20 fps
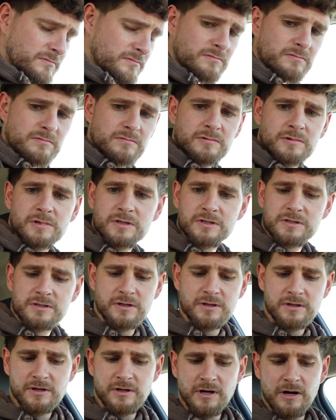All right, just
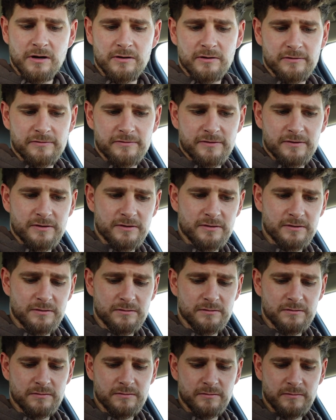turn the car off.
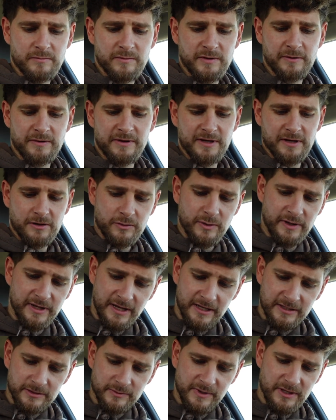We don't need a quick
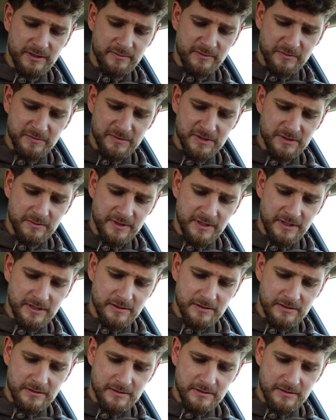getaway at the moment, do we?